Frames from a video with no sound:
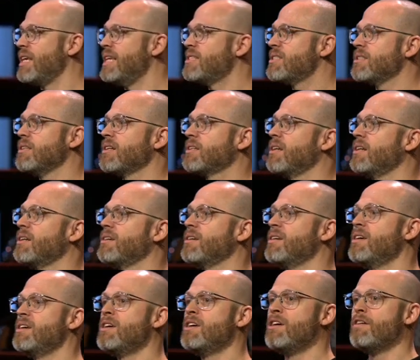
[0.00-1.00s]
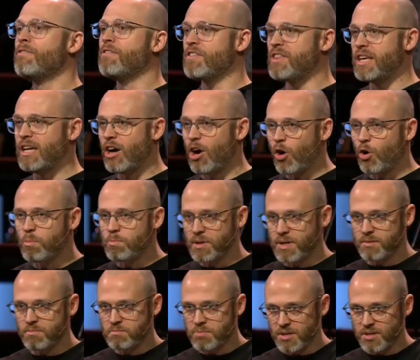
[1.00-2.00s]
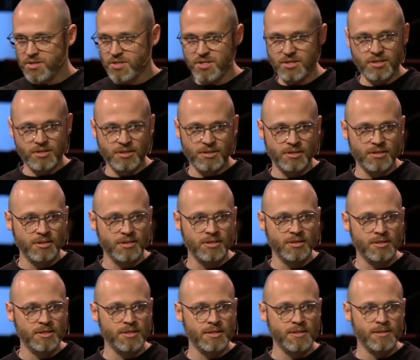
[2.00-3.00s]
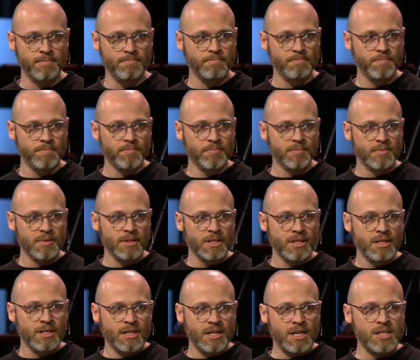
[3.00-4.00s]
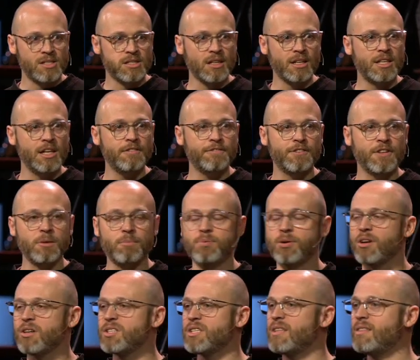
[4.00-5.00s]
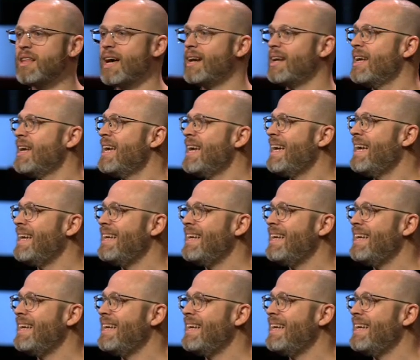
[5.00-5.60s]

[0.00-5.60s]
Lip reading: He's looking for the open person. He's looking for the person that